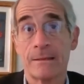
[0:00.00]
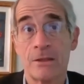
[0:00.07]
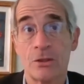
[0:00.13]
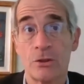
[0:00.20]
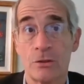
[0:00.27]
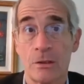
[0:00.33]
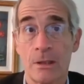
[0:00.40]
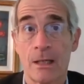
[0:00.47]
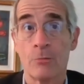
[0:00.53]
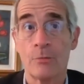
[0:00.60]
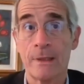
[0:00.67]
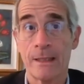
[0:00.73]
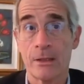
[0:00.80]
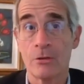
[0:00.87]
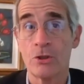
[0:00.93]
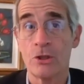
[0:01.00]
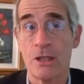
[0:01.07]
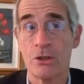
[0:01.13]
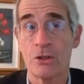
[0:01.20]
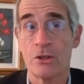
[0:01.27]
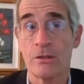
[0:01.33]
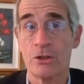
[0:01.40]
a
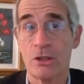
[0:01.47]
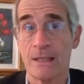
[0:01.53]
renegotiation of the